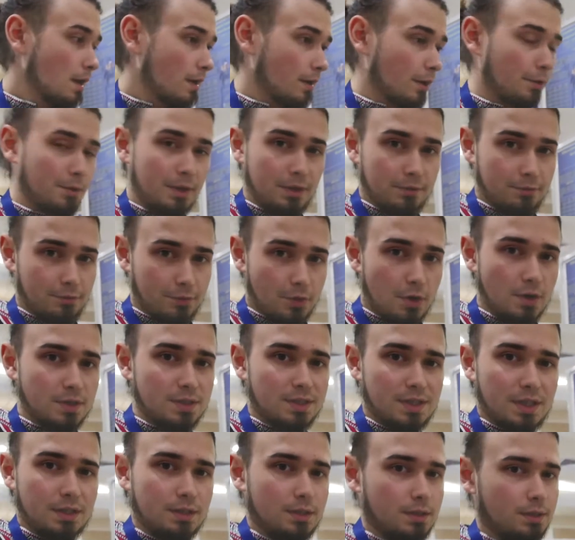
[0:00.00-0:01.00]
green
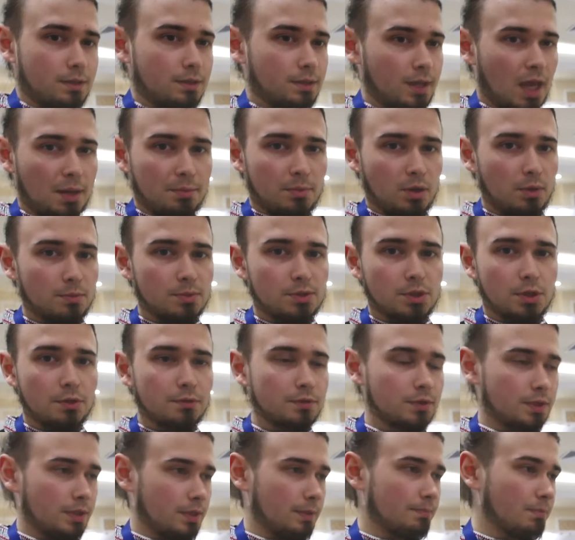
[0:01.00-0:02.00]
frogs that can be
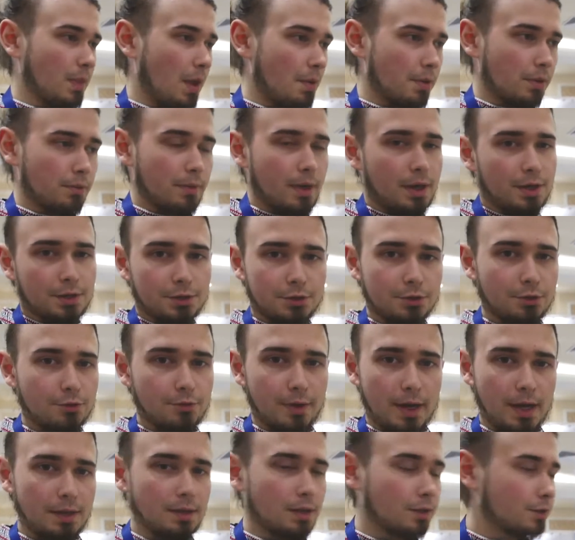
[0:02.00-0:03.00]
observed everywhere in
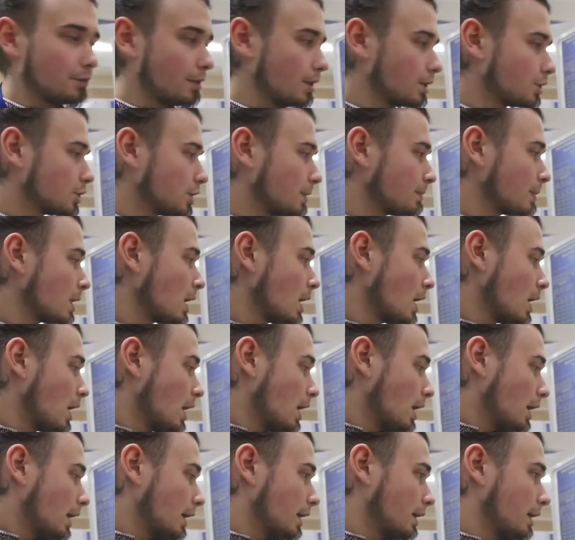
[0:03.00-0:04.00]
Ukraine and Russia,
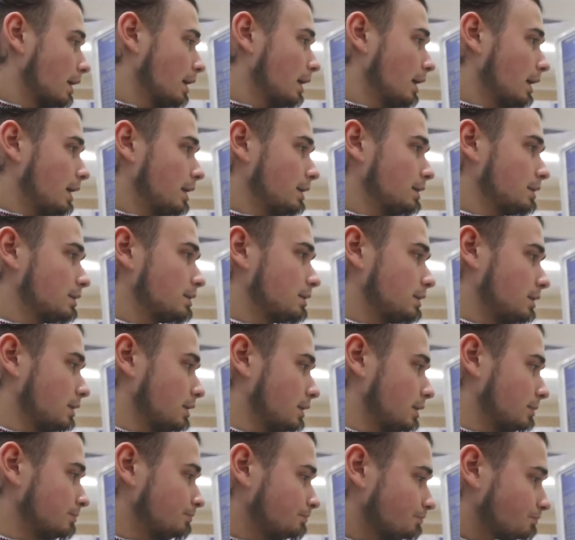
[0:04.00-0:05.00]
and
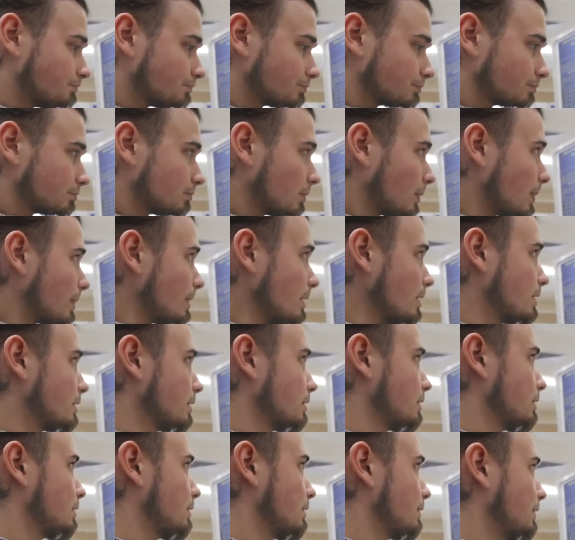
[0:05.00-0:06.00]
um,
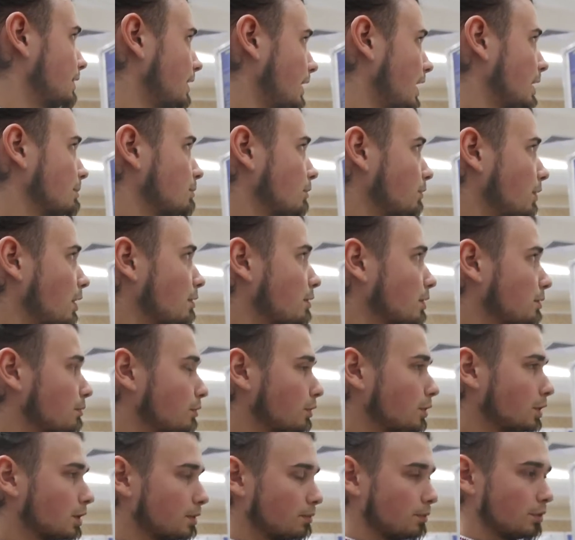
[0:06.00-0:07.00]
uh, the aim of our
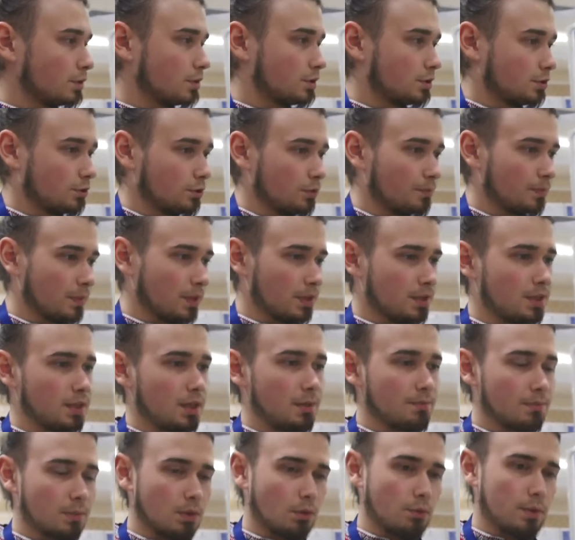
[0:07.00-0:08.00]
work was to
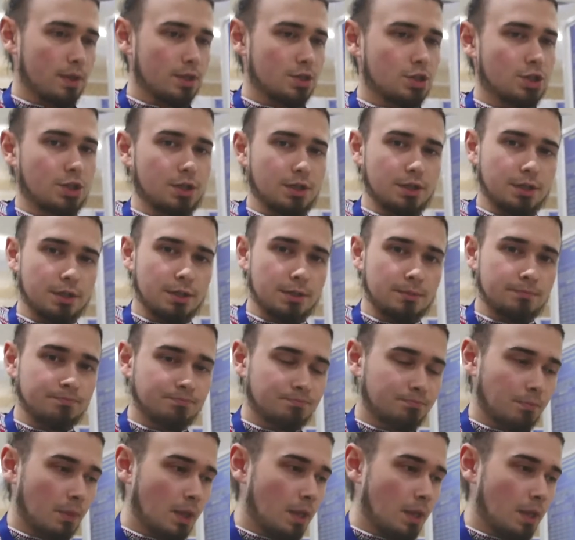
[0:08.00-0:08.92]
see which um,